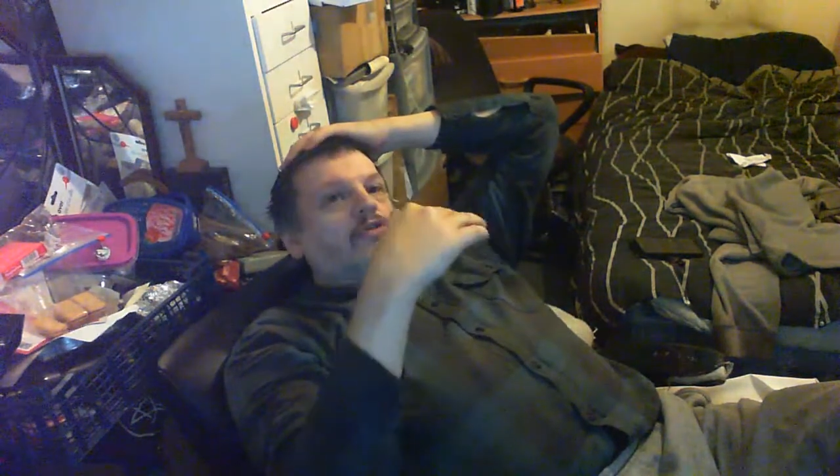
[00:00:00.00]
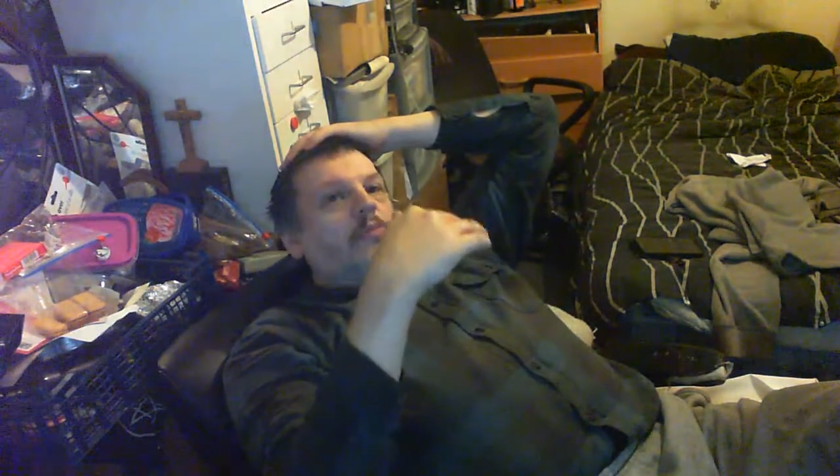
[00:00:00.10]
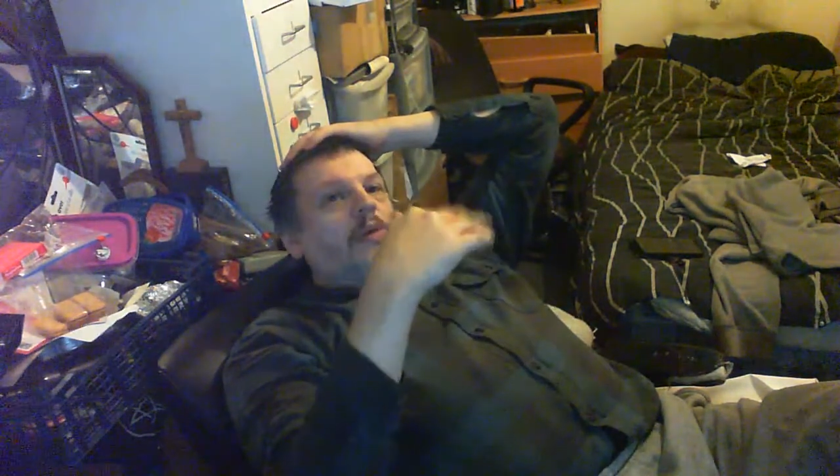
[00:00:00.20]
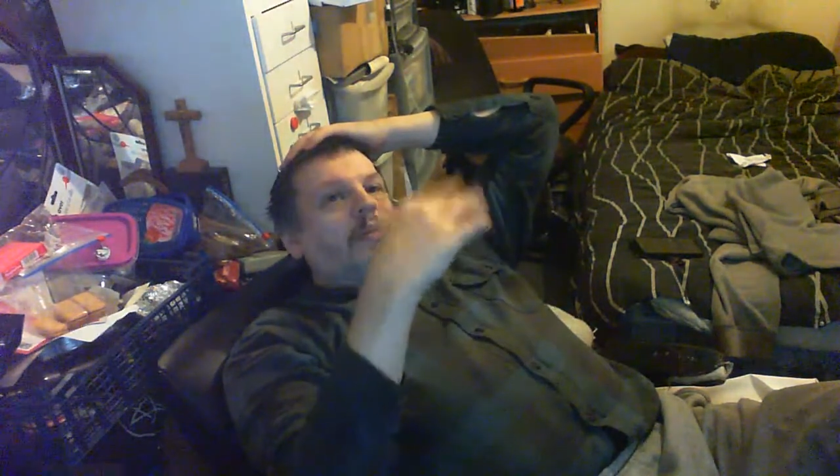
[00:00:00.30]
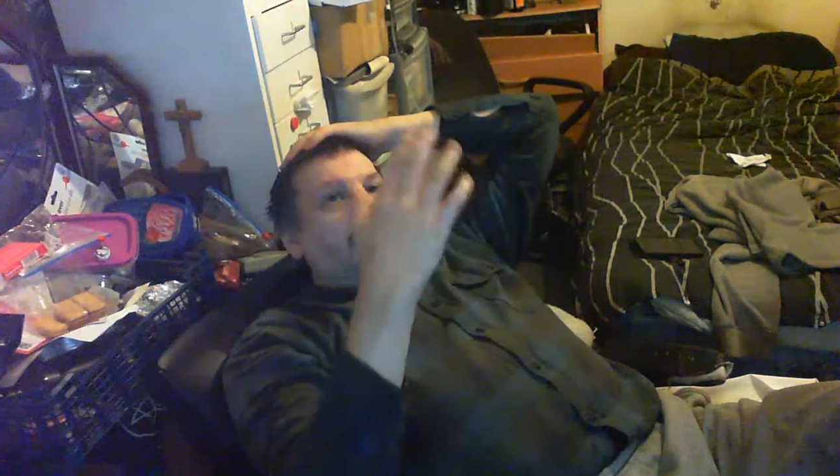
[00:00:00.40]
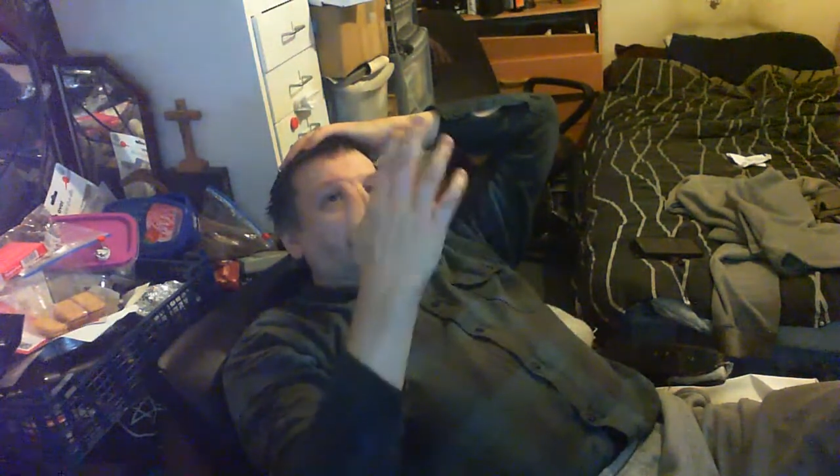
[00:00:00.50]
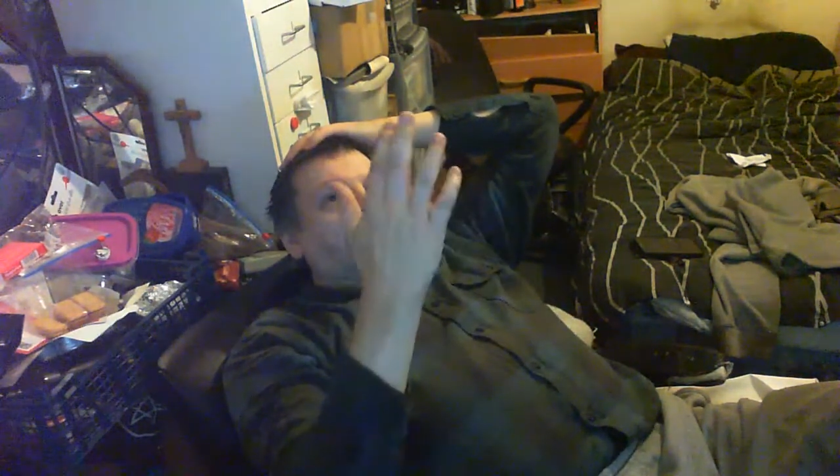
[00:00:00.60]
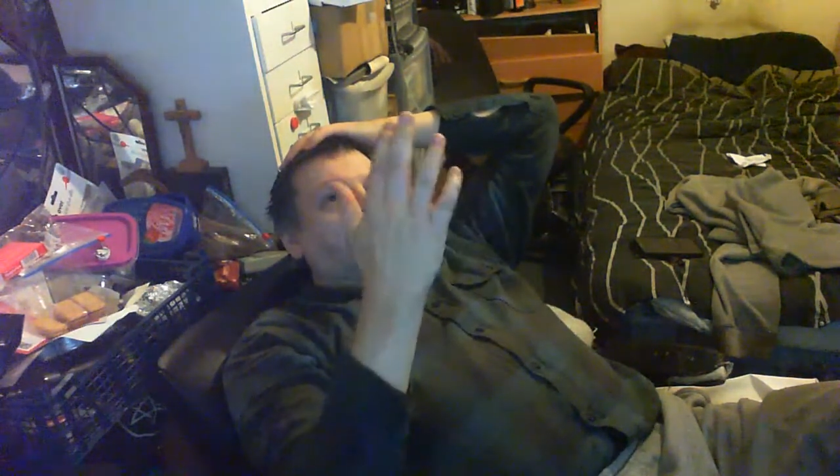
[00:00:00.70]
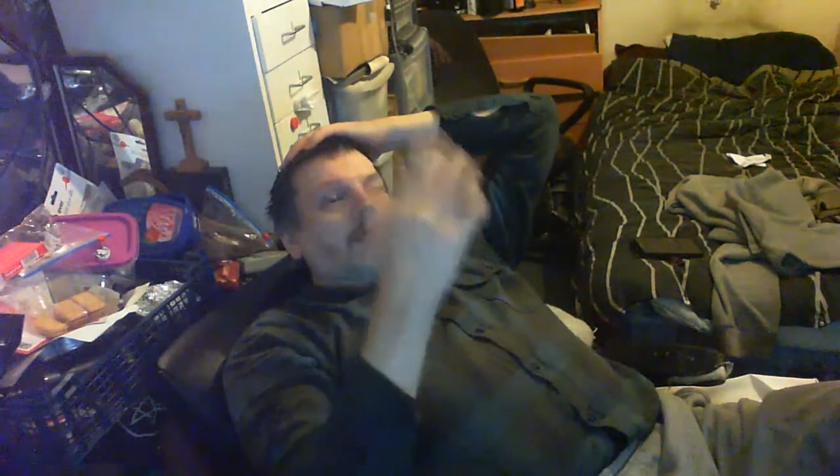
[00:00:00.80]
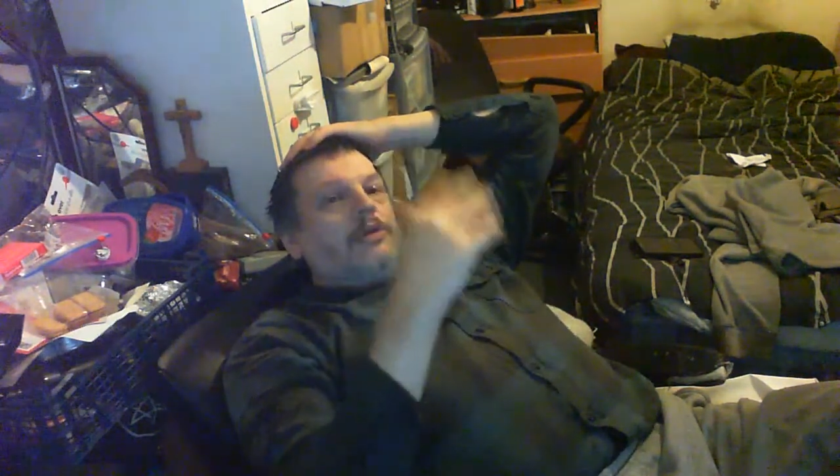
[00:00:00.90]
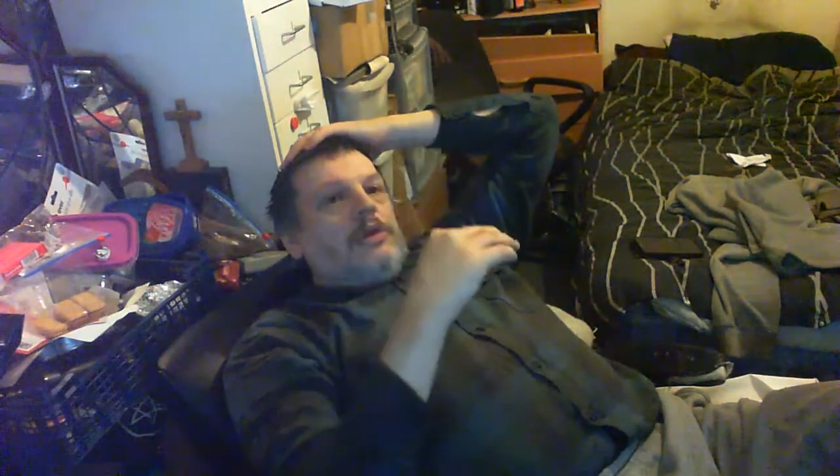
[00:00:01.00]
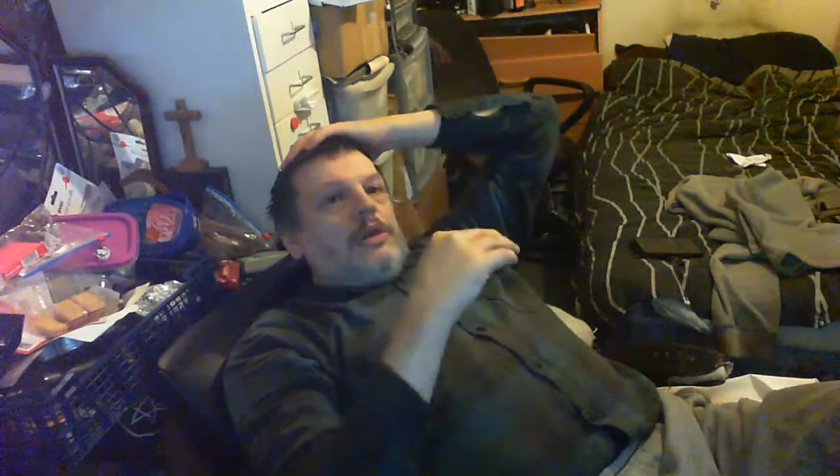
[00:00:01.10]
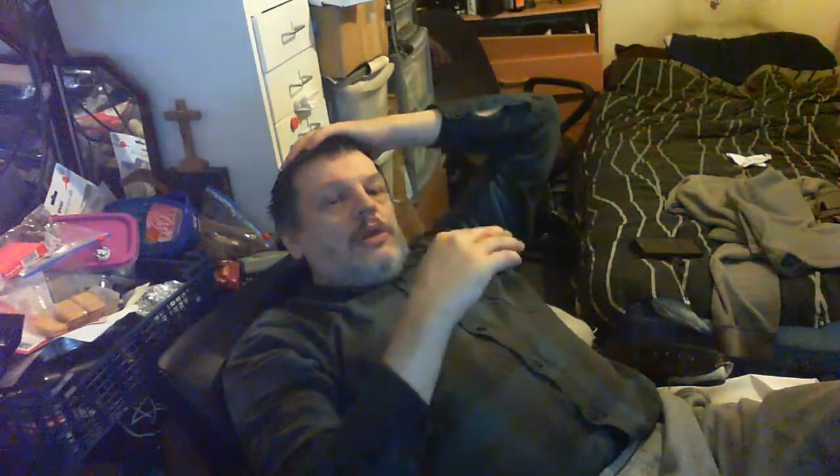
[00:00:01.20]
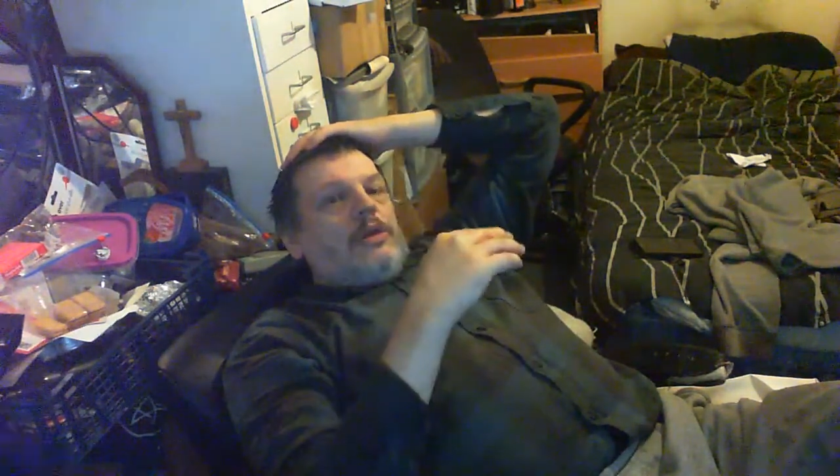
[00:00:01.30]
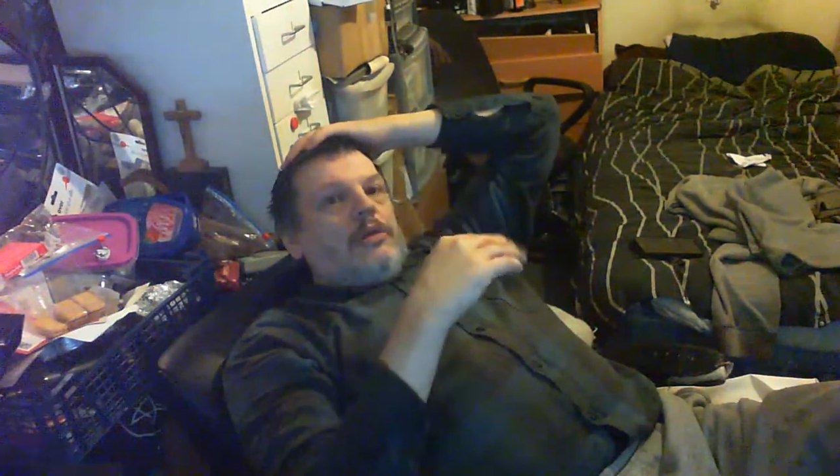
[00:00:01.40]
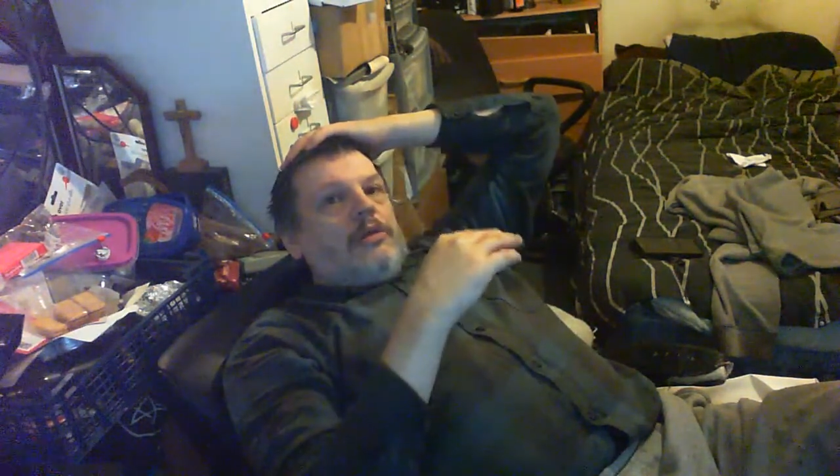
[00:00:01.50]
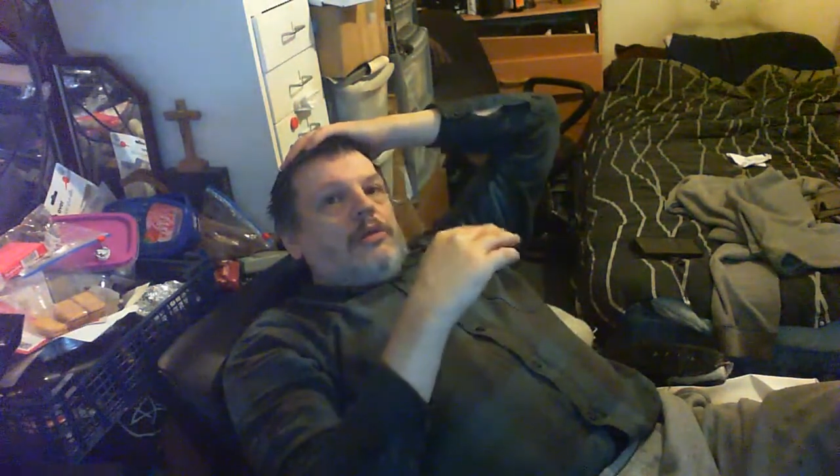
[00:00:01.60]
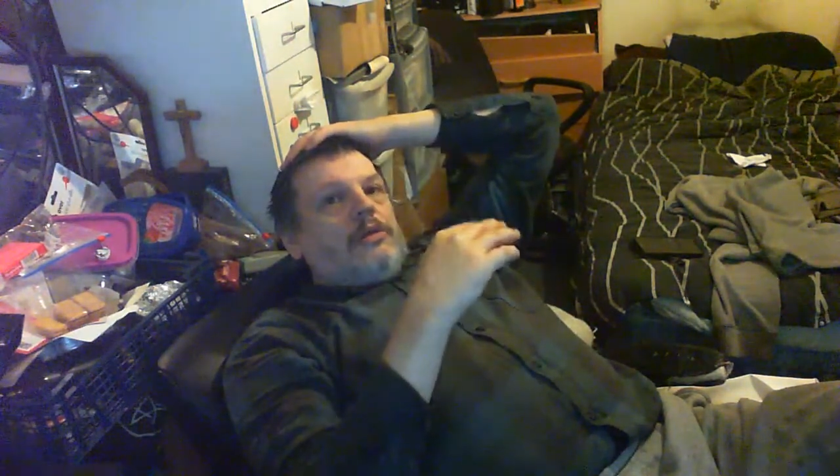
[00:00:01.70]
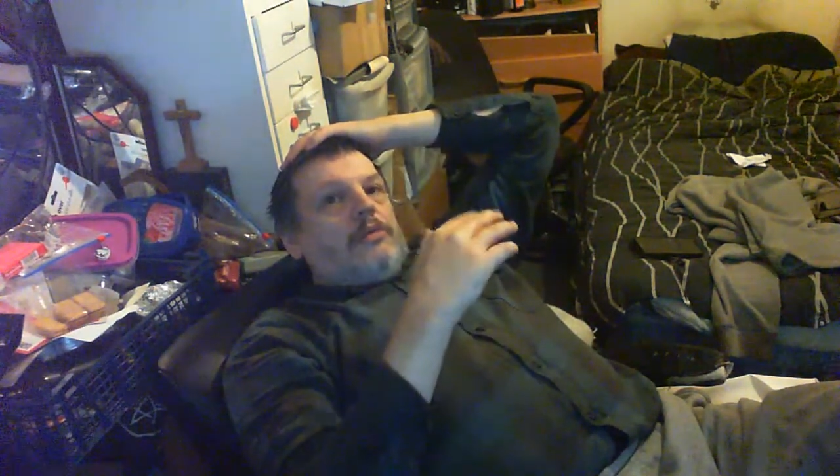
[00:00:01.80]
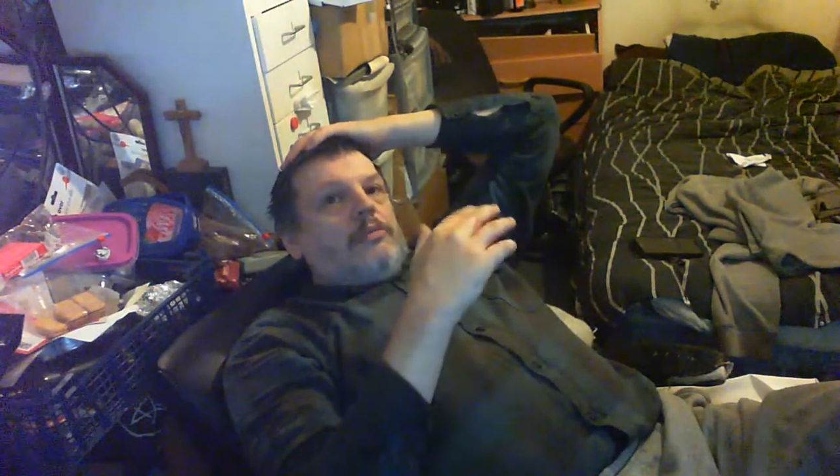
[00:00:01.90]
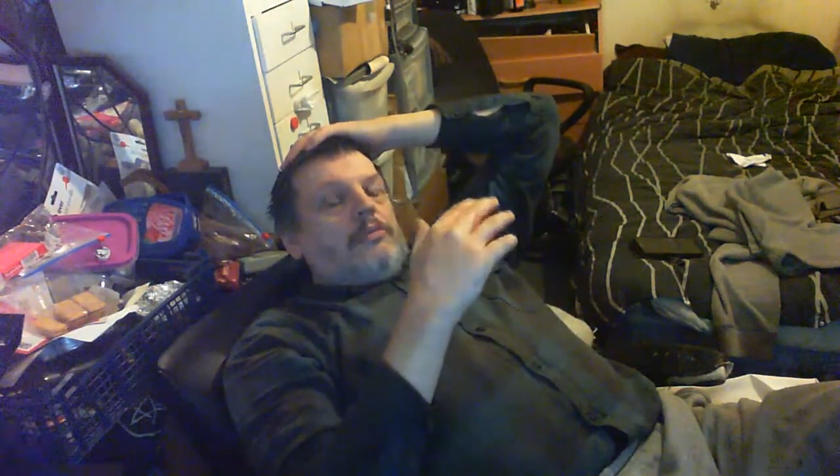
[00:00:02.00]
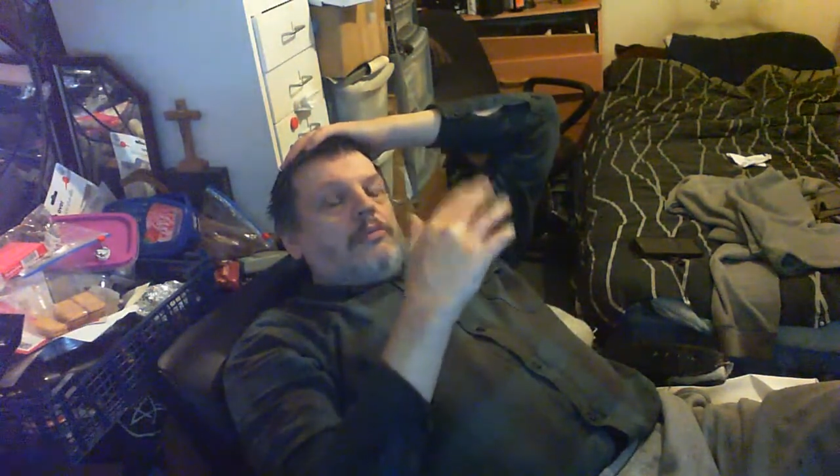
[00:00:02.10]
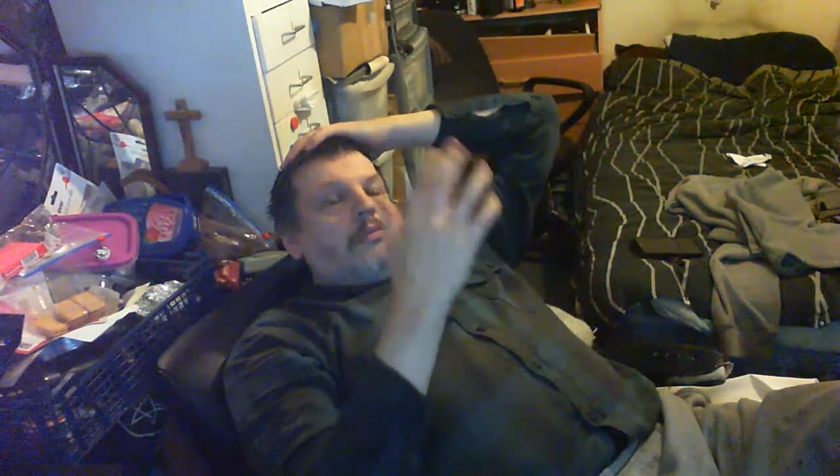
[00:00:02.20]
bed bench, and